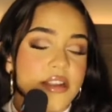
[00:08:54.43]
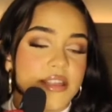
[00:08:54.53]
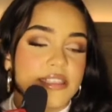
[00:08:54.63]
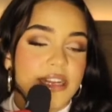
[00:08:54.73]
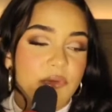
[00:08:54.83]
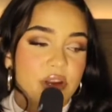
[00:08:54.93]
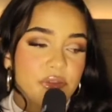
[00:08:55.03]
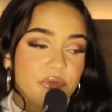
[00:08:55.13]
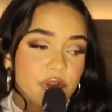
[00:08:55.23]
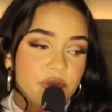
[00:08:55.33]
of things that I want
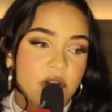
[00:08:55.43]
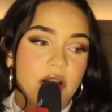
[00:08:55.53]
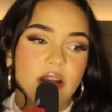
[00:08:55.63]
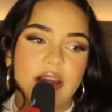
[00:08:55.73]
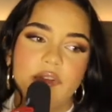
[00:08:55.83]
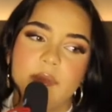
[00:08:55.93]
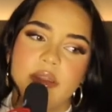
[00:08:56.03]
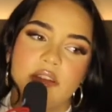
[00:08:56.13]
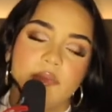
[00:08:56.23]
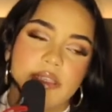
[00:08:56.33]
to do for fall que
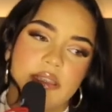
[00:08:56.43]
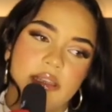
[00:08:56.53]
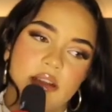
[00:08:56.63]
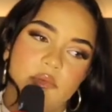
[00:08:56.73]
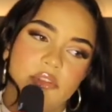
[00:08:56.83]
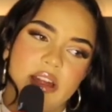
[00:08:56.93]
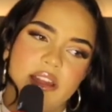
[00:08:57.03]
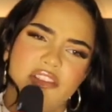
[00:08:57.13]
obviamente no me sentía cómoda.